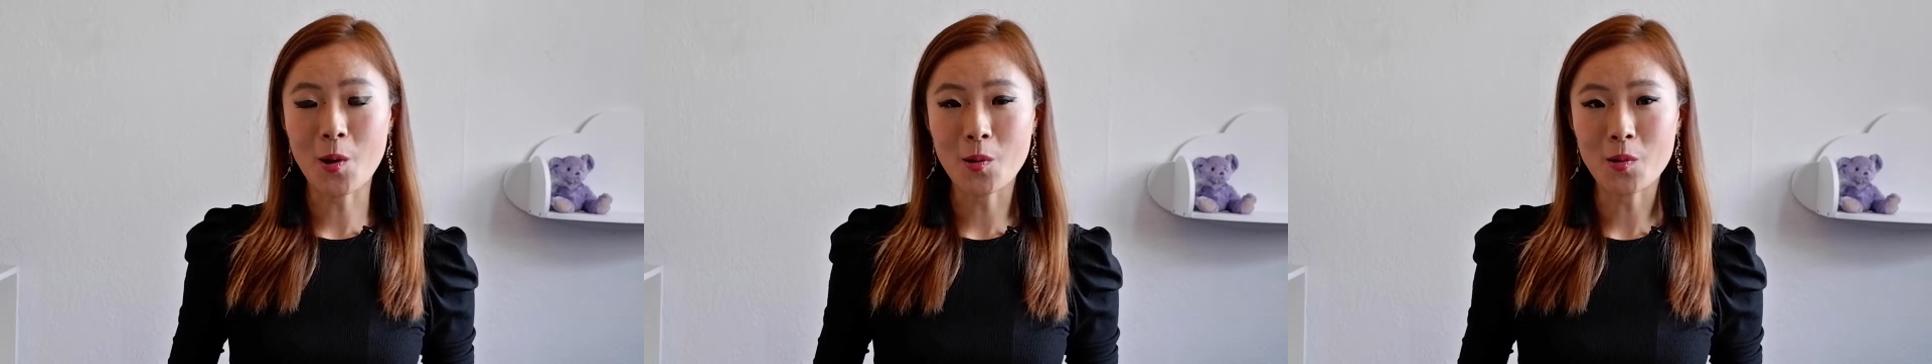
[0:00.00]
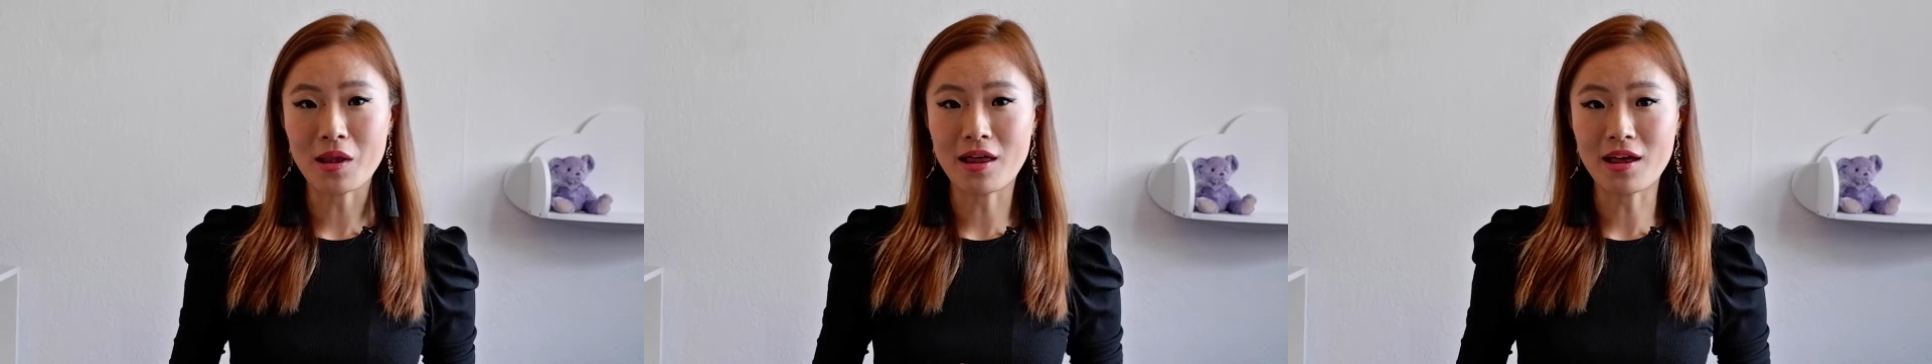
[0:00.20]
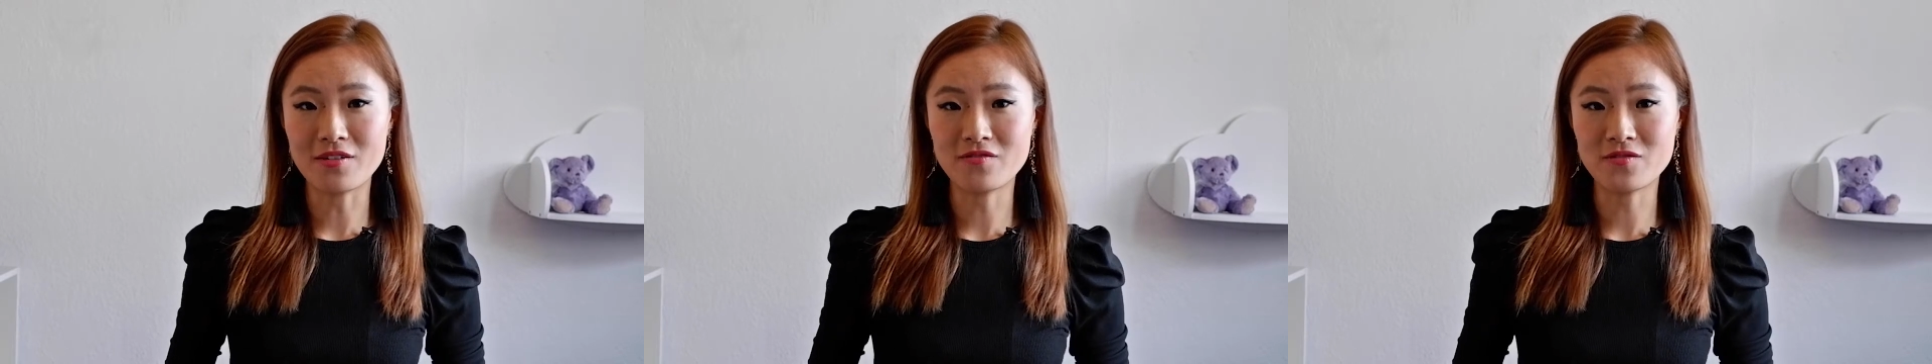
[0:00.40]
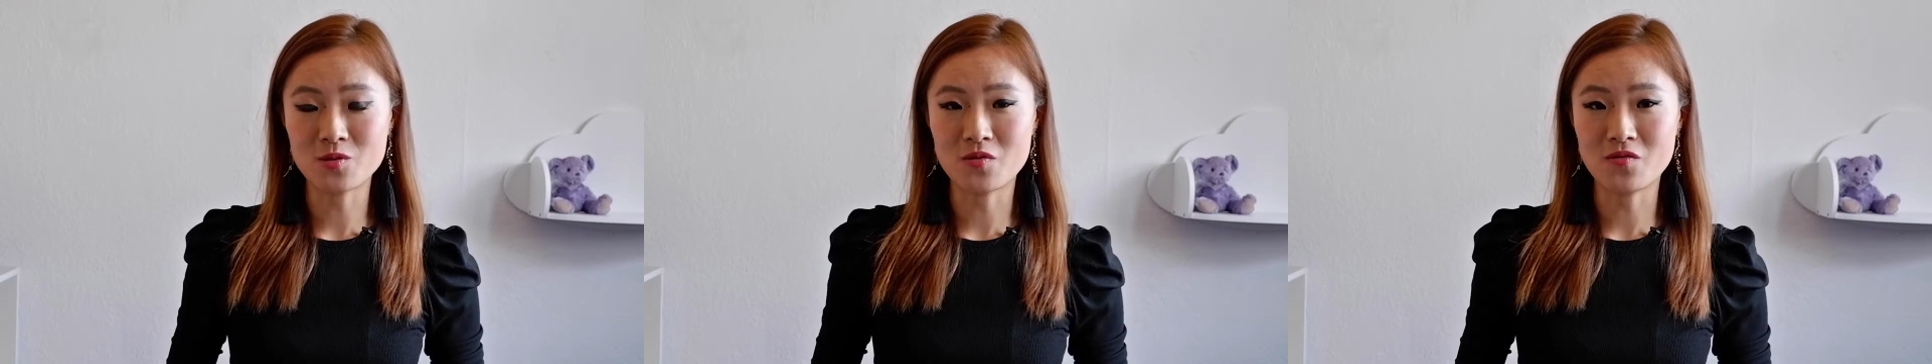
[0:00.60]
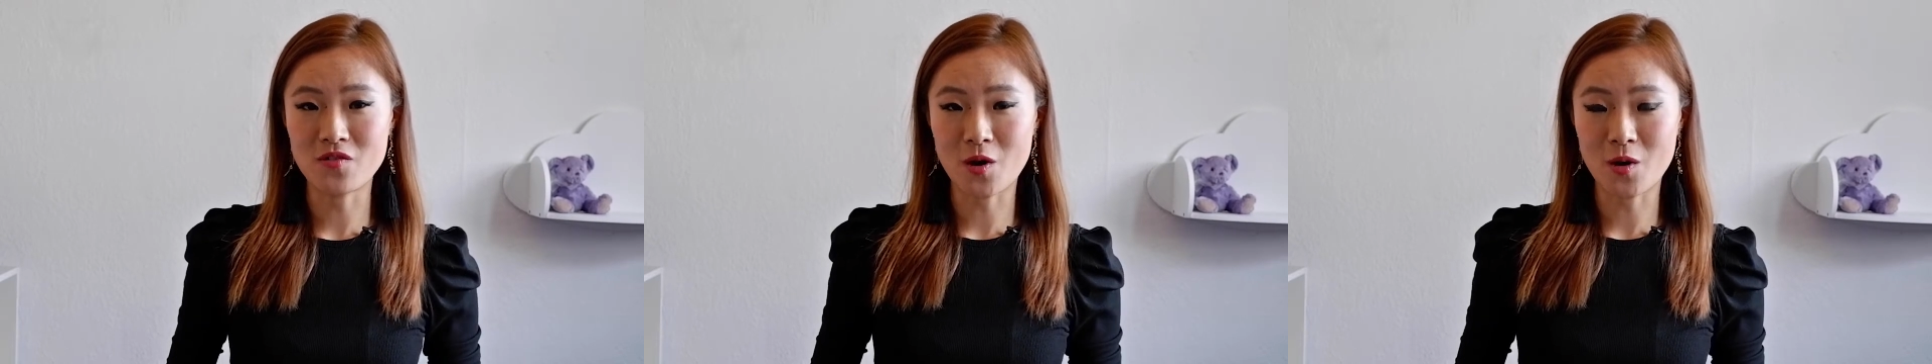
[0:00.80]
whole life
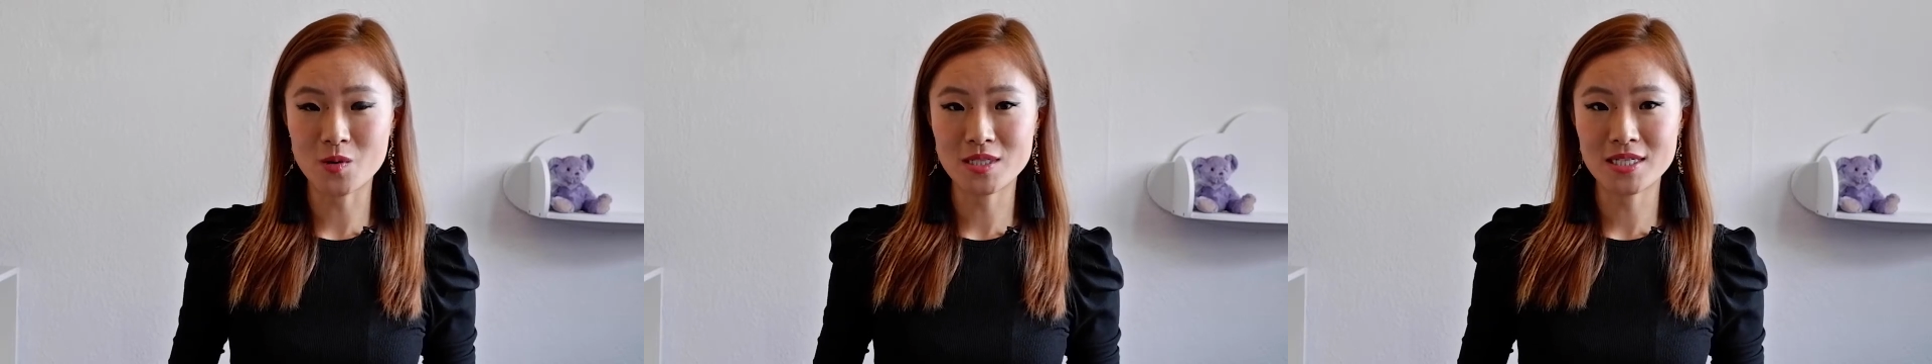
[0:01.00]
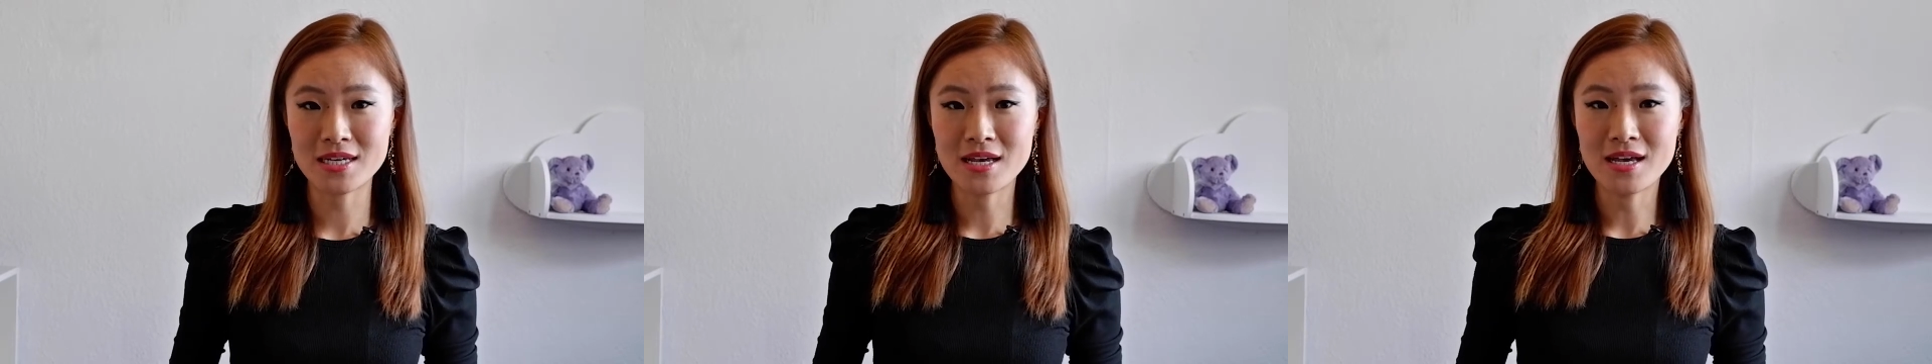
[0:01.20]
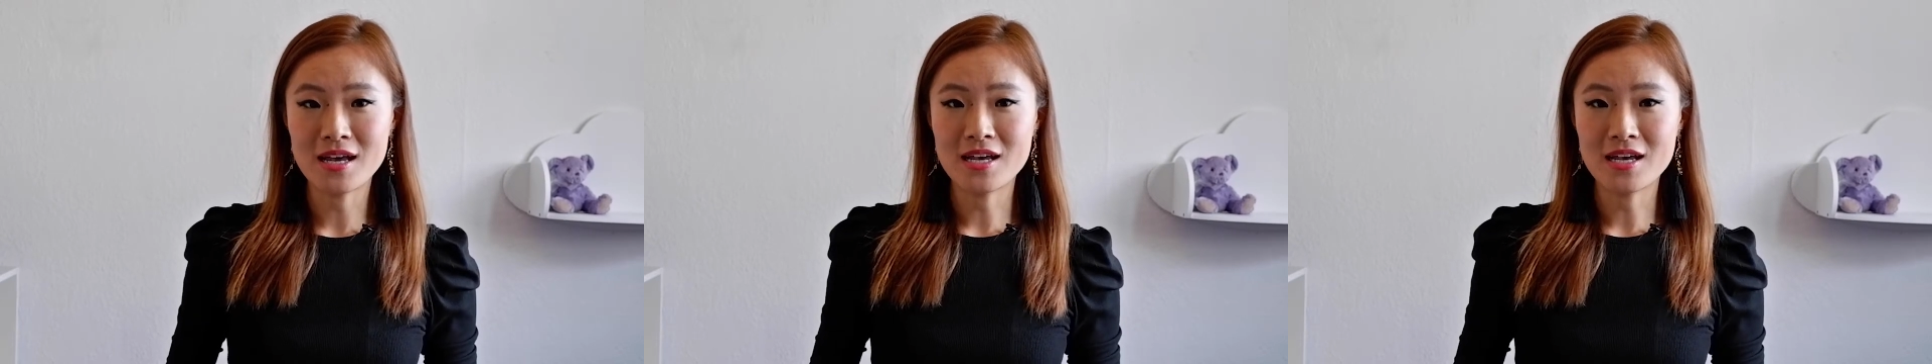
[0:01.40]
to vote.